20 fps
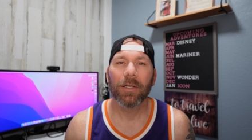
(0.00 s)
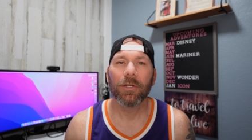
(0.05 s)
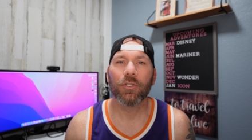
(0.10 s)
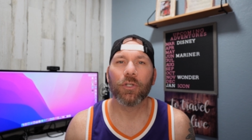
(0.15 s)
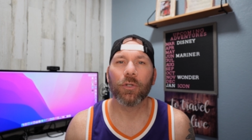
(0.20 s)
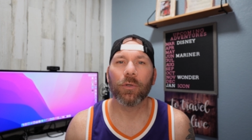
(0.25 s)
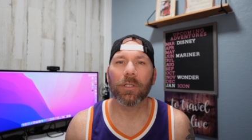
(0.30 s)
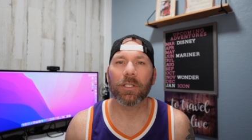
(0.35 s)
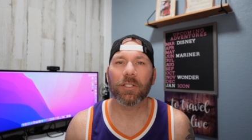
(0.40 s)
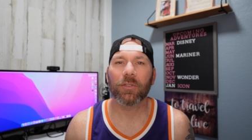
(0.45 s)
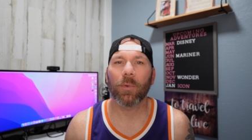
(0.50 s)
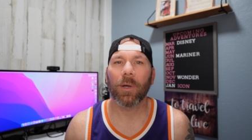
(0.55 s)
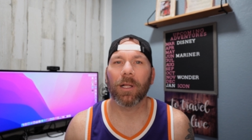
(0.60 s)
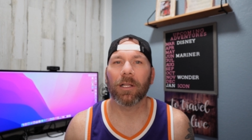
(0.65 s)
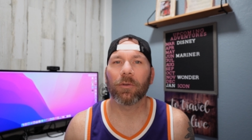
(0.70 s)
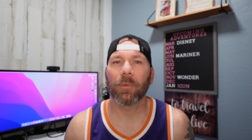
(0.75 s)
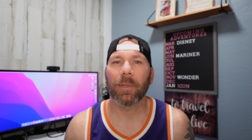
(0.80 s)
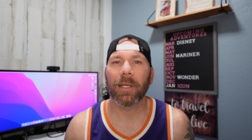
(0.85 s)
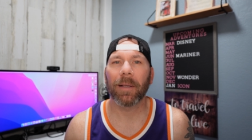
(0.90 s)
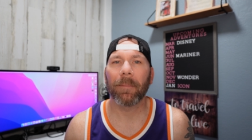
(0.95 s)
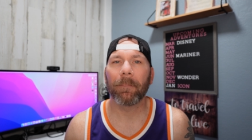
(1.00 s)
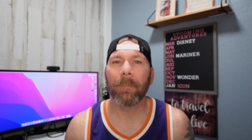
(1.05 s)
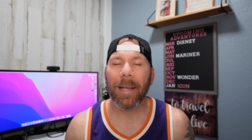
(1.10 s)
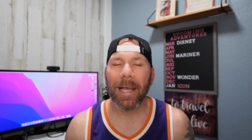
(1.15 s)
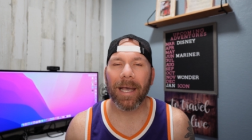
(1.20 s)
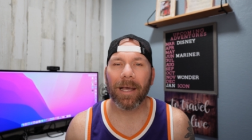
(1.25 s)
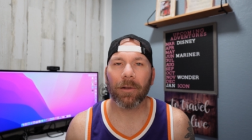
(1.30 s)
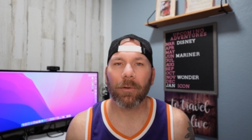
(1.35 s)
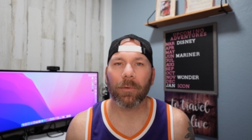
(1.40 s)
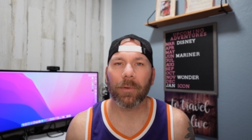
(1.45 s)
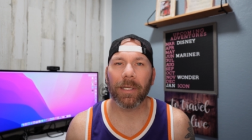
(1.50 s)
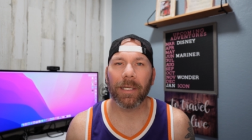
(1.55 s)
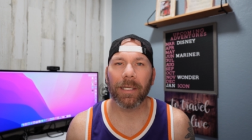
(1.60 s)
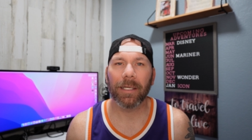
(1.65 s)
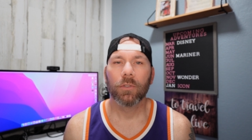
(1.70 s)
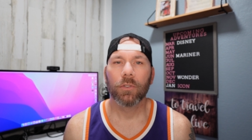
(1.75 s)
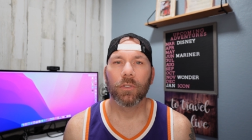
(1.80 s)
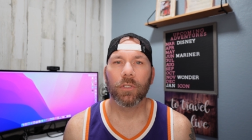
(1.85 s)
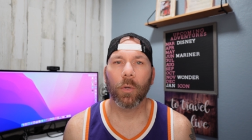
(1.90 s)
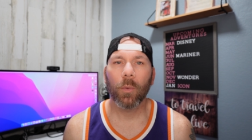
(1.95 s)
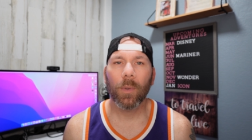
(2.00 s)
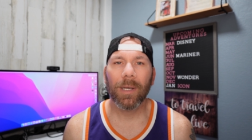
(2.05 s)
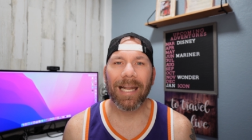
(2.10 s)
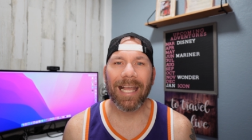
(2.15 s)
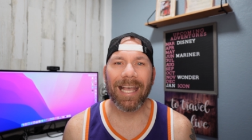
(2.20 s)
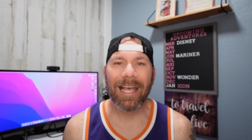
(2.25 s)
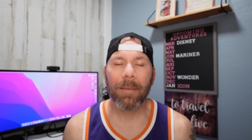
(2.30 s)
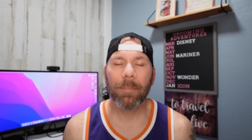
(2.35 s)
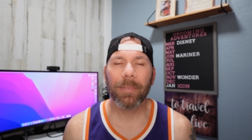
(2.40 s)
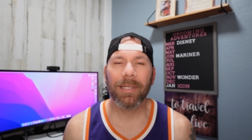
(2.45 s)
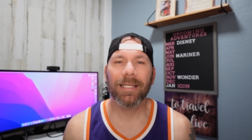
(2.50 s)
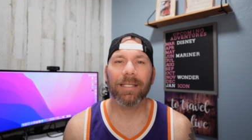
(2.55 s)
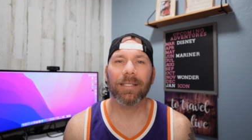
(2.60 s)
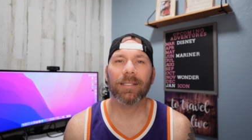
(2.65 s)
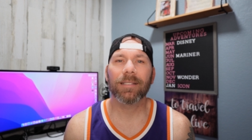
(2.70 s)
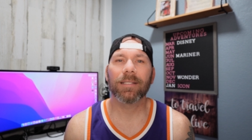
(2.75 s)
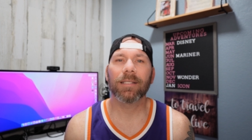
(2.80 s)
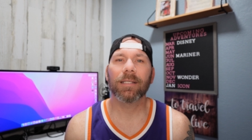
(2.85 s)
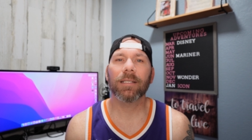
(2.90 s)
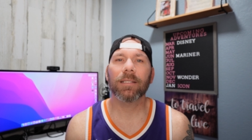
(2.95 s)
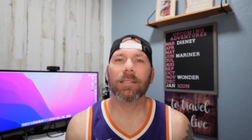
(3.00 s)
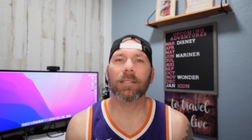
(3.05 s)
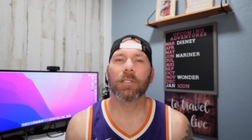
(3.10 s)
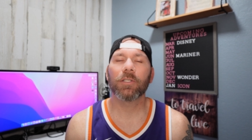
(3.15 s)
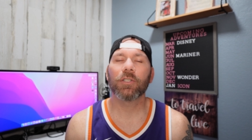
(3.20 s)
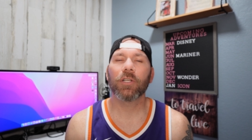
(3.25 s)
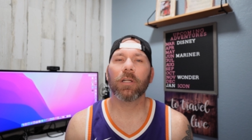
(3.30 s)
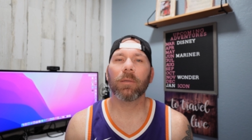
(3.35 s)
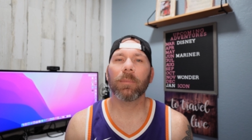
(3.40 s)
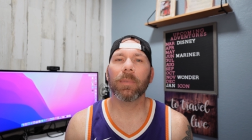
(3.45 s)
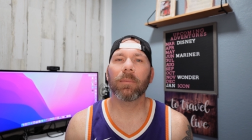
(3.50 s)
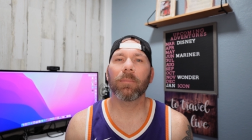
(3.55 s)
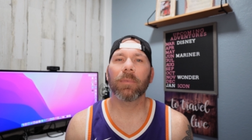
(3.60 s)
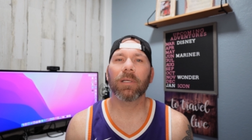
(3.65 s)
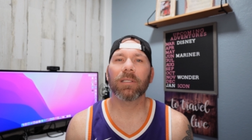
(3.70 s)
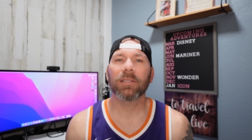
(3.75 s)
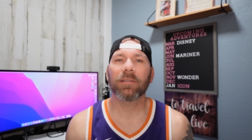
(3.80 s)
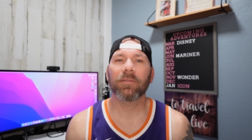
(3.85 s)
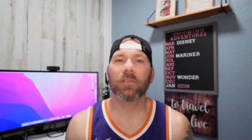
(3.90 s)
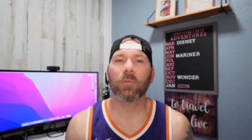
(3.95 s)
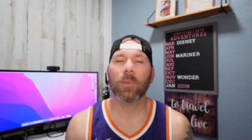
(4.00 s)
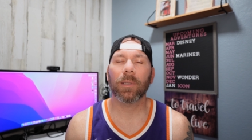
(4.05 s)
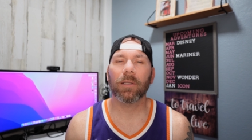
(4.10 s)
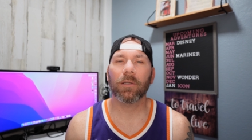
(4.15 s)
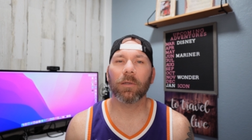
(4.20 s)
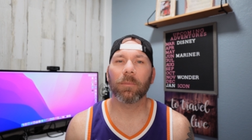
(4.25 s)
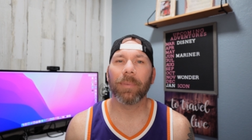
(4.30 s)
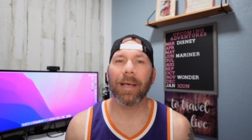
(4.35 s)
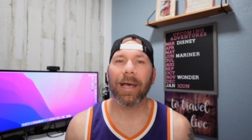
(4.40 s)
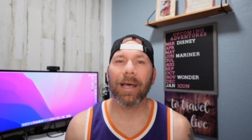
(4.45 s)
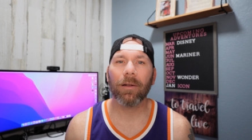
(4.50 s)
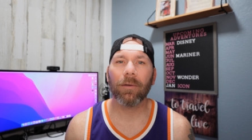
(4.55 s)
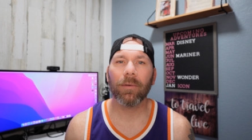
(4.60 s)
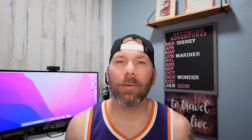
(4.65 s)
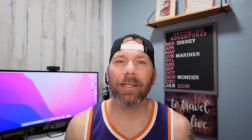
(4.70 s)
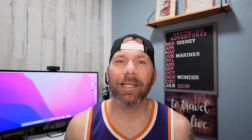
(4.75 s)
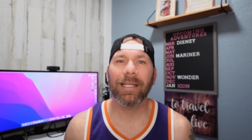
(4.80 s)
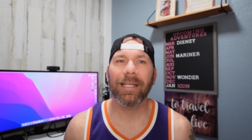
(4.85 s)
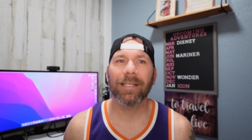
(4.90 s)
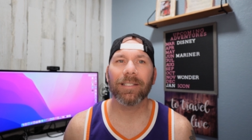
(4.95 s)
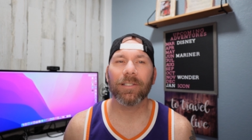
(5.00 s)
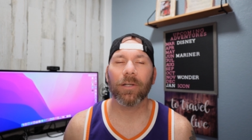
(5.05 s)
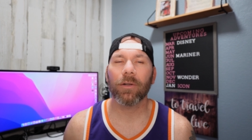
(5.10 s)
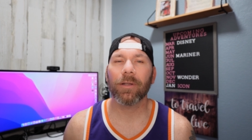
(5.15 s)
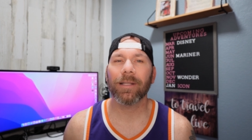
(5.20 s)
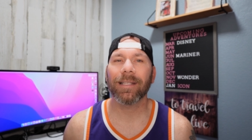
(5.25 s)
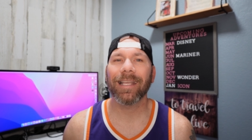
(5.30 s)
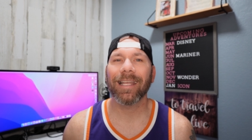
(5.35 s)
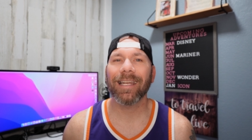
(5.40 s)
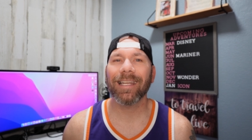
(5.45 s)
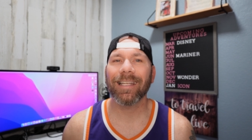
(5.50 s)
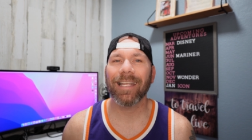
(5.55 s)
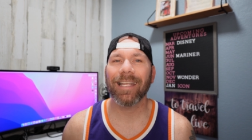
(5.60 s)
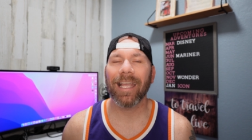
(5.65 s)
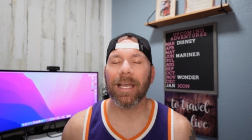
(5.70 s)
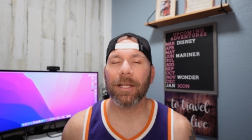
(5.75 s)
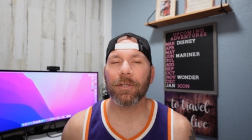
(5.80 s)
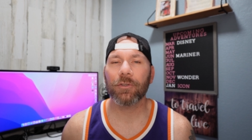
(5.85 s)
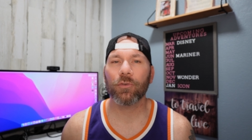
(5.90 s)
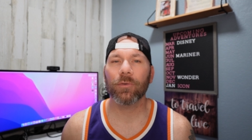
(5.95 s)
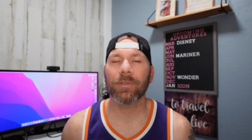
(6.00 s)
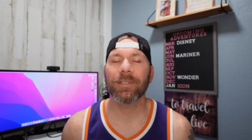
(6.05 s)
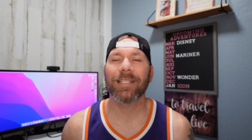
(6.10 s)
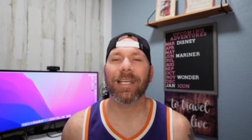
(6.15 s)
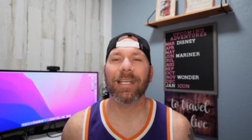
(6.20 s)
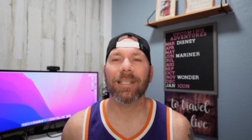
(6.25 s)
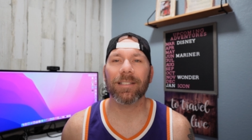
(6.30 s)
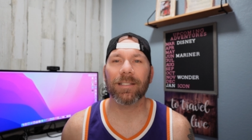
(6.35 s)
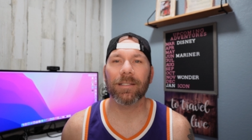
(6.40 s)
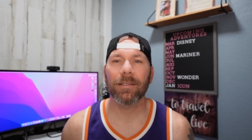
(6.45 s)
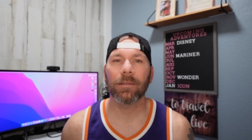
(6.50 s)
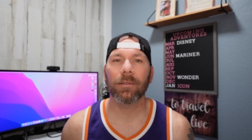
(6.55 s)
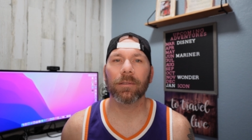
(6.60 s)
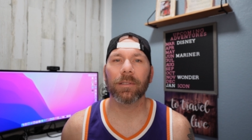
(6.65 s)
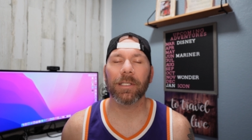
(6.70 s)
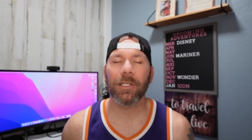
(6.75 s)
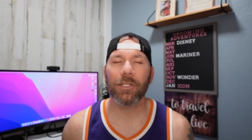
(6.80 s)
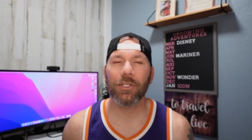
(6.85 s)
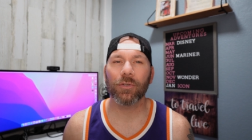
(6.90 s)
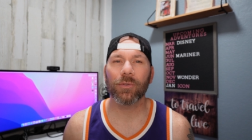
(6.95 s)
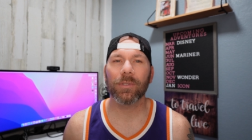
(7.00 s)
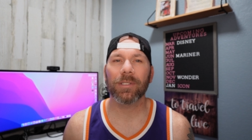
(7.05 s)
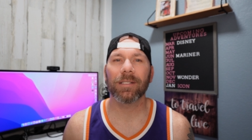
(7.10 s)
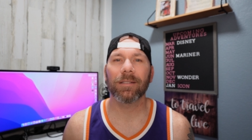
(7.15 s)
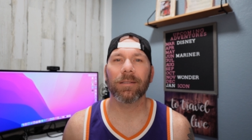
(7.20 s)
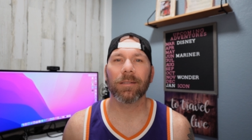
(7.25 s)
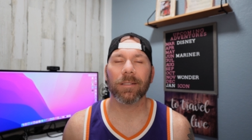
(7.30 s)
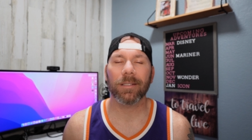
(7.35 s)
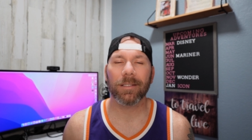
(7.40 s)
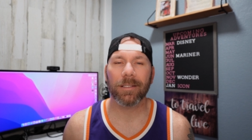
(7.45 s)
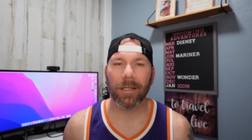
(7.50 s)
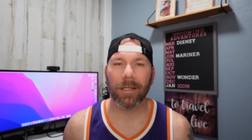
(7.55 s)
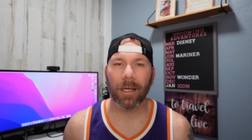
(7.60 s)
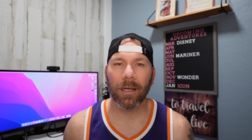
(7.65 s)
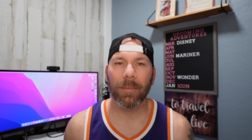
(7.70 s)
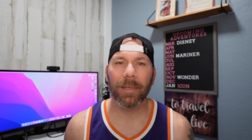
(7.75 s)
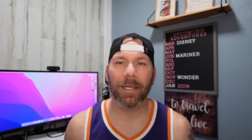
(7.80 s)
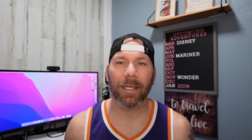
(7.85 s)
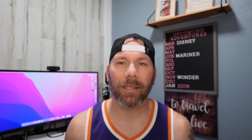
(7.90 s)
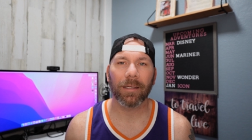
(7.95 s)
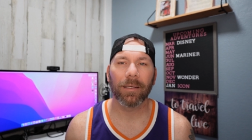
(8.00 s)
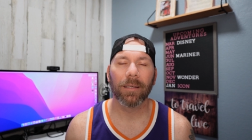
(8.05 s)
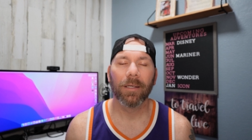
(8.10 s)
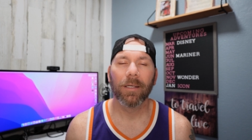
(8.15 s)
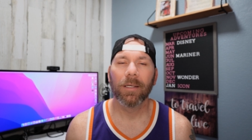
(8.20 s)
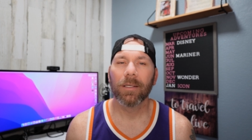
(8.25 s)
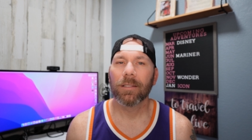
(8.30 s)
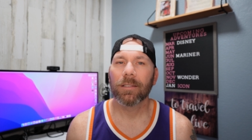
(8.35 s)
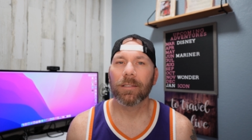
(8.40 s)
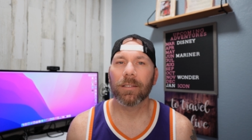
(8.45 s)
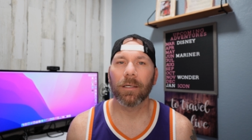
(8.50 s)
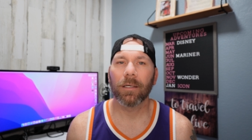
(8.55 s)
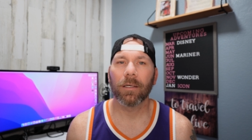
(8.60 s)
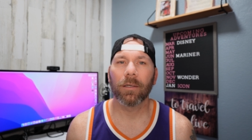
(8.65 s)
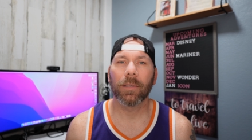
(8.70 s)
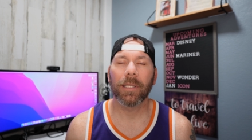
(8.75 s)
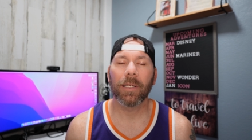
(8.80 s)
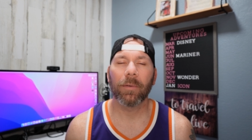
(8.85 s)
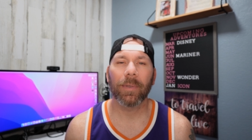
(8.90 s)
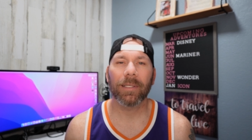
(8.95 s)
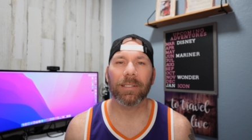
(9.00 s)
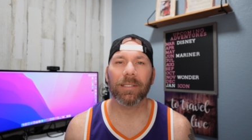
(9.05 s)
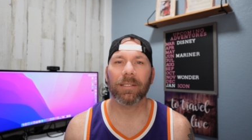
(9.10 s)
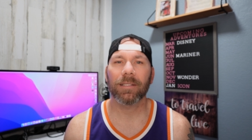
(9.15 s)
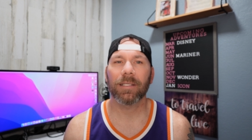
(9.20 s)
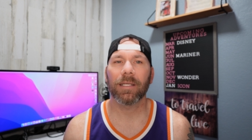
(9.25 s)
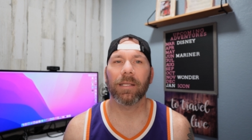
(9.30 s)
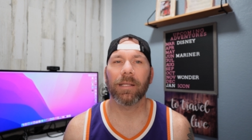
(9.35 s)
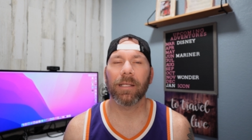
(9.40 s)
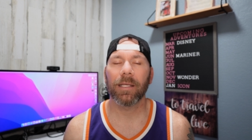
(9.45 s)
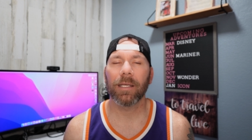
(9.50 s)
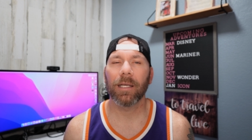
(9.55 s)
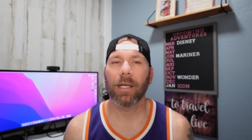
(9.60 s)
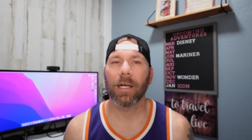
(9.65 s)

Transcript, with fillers: due to swallowing a battery. So what happened is this, the gentleman must have swallowed a battery and he started getting gastrointestinal issues in the stomach. So he went to see the